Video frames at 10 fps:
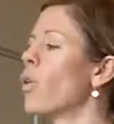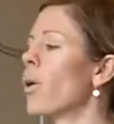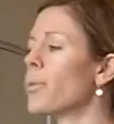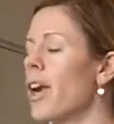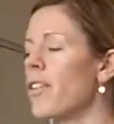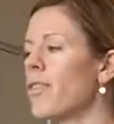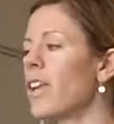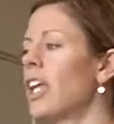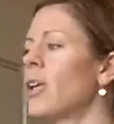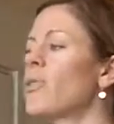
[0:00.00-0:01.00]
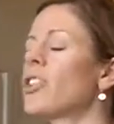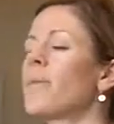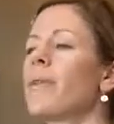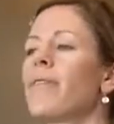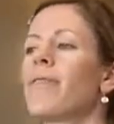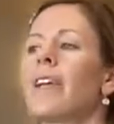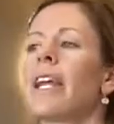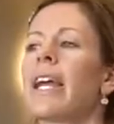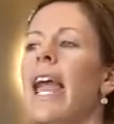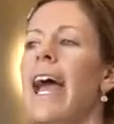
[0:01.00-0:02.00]
If you are breastfeeding, you should be
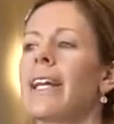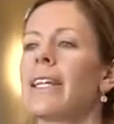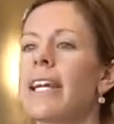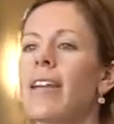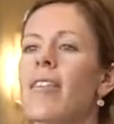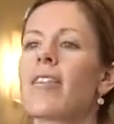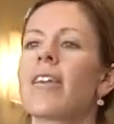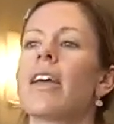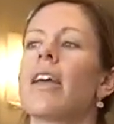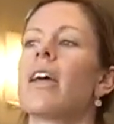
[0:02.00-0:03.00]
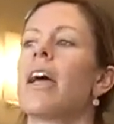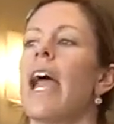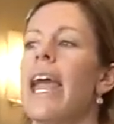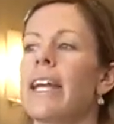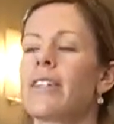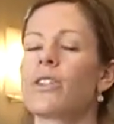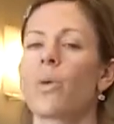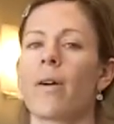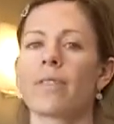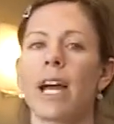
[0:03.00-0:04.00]
feeding at least 8 to
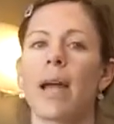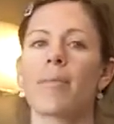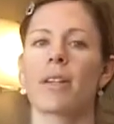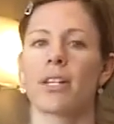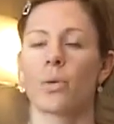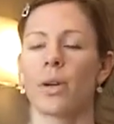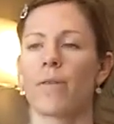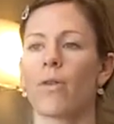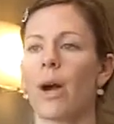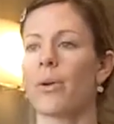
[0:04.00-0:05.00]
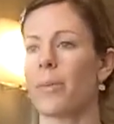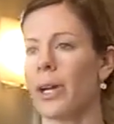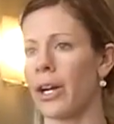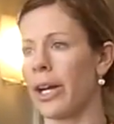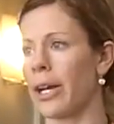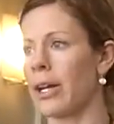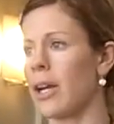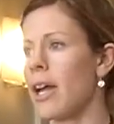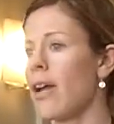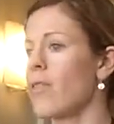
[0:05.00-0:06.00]
12 times in a 24-hour period.
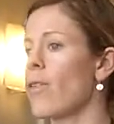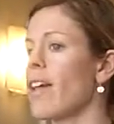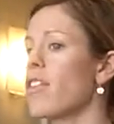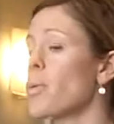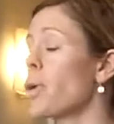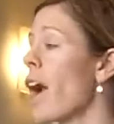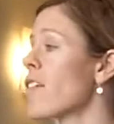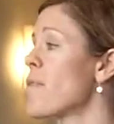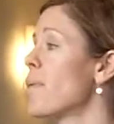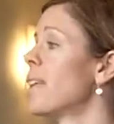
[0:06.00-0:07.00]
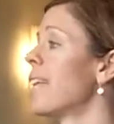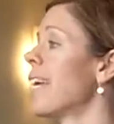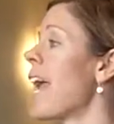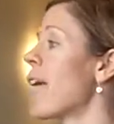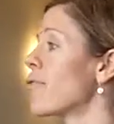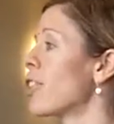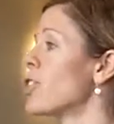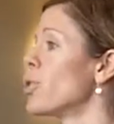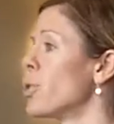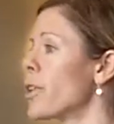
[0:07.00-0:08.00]
So that's approximately every
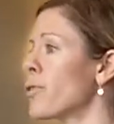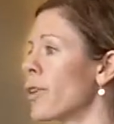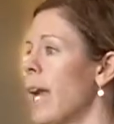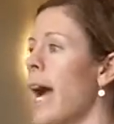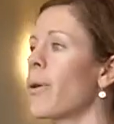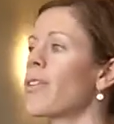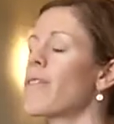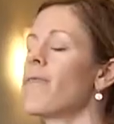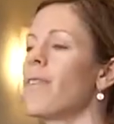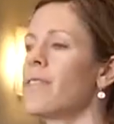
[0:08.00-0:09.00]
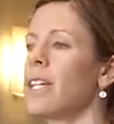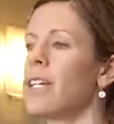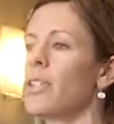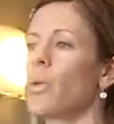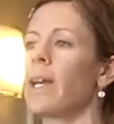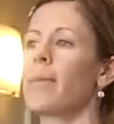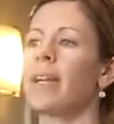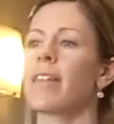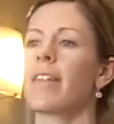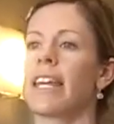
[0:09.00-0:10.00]
2 to 3 hours, 15 to 20
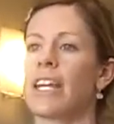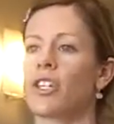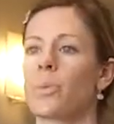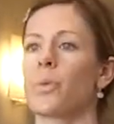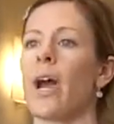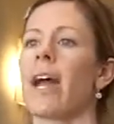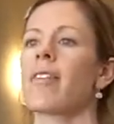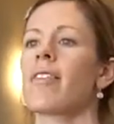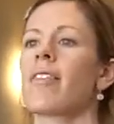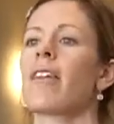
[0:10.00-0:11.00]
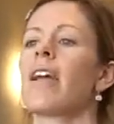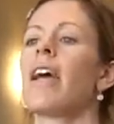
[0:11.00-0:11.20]
minutes each breast.